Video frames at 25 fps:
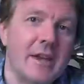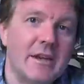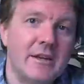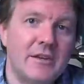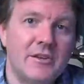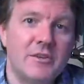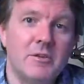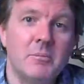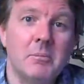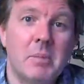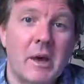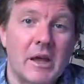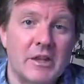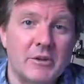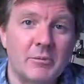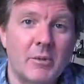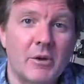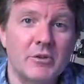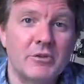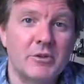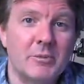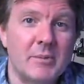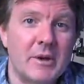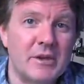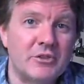anything bad
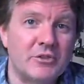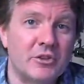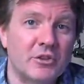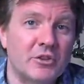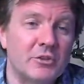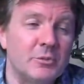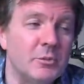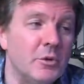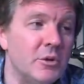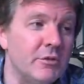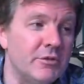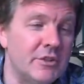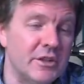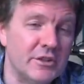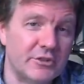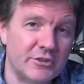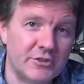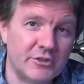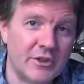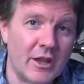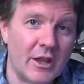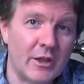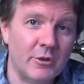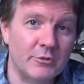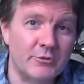about the Matrix movie
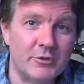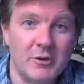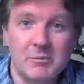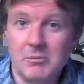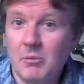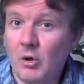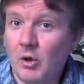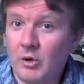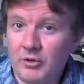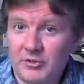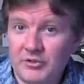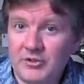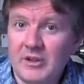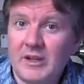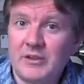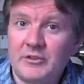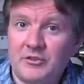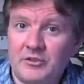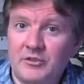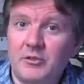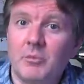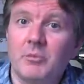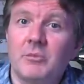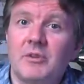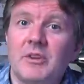itself, it more says
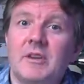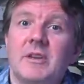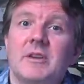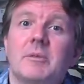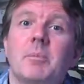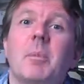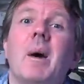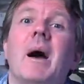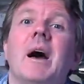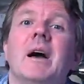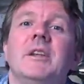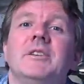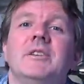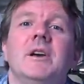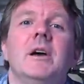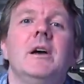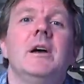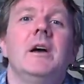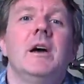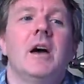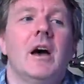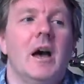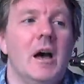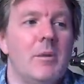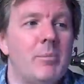something bad
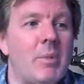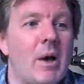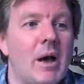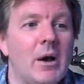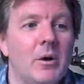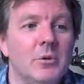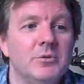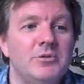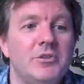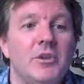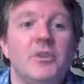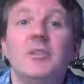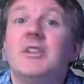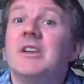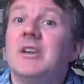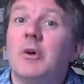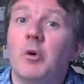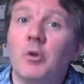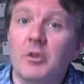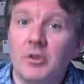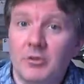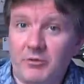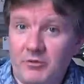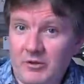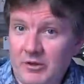about the
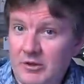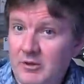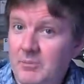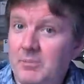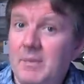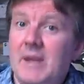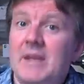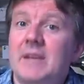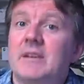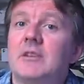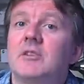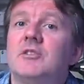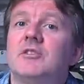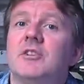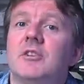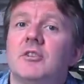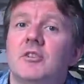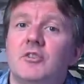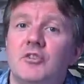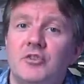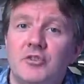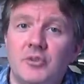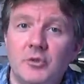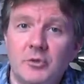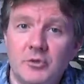other filmmakers and the
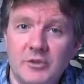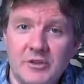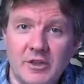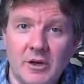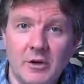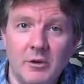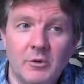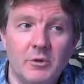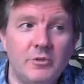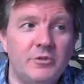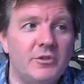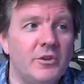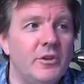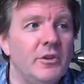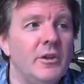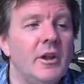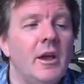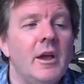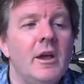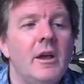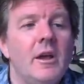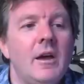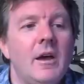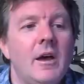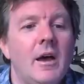studios and
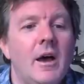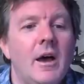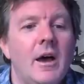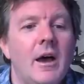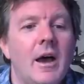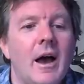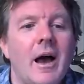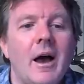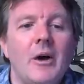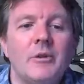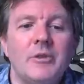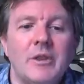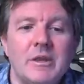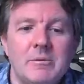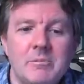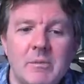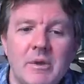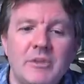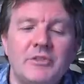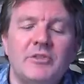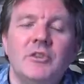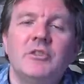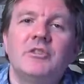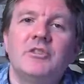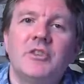uh, how they
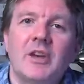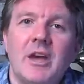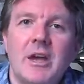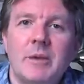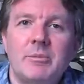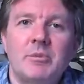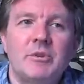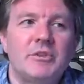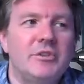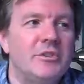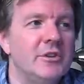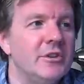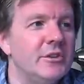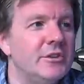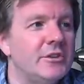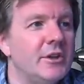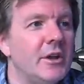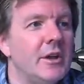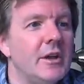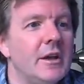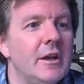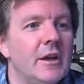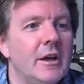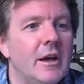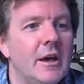misinterpreted
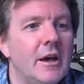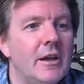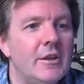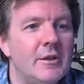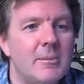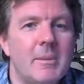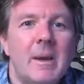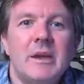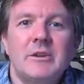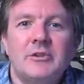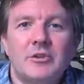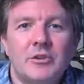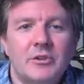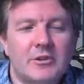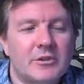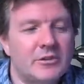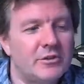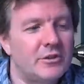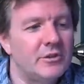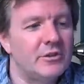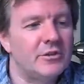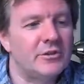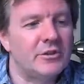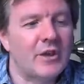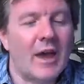Uh, the
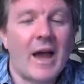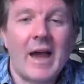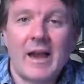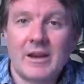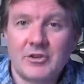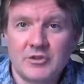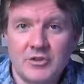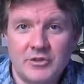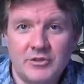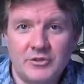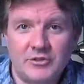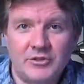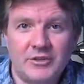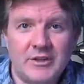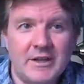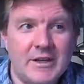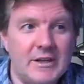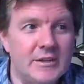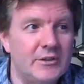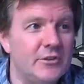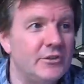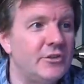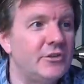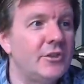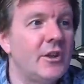Matrix's action
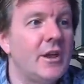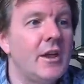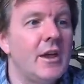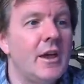scenes